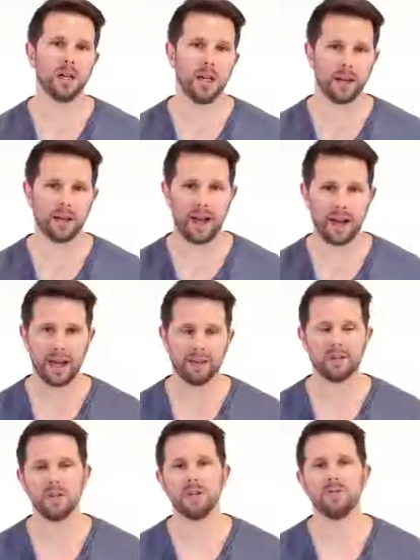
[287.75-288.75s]
like I
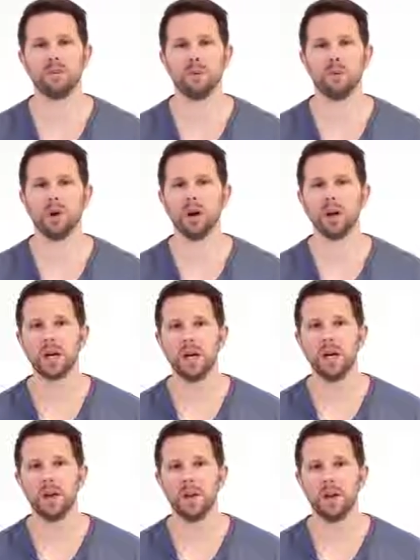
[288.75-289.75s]
have to do for work,
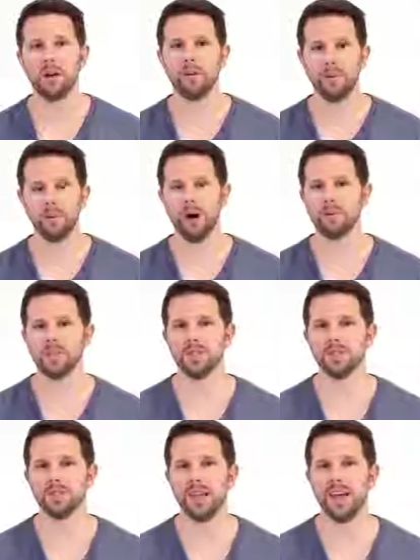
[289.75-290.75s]
there are a few options.